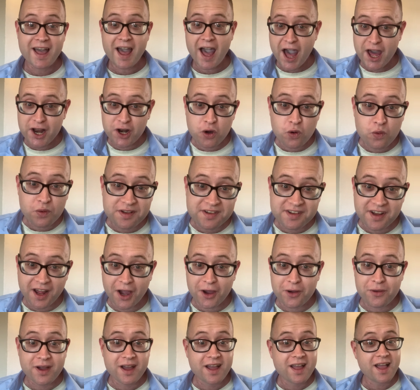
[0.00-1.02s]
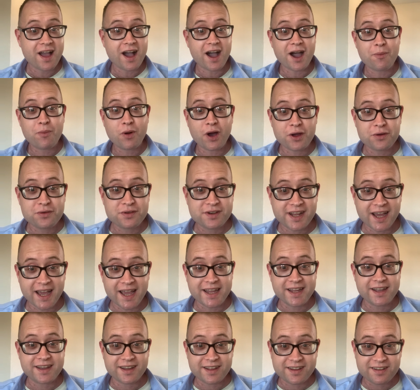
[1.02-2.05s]
And also, I won't
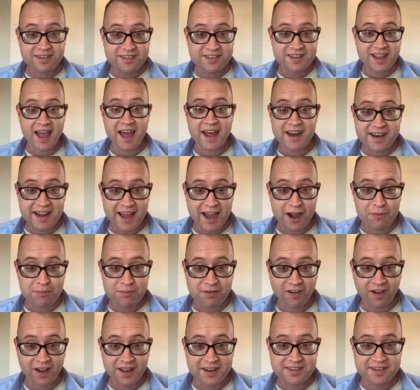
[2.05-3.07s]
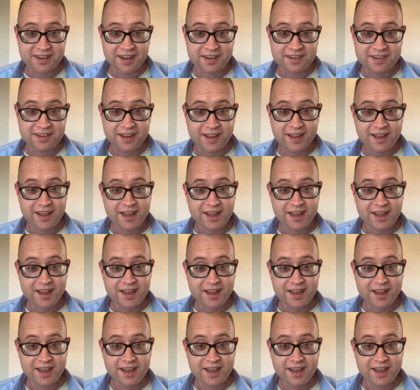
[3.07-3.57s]
take standout prices.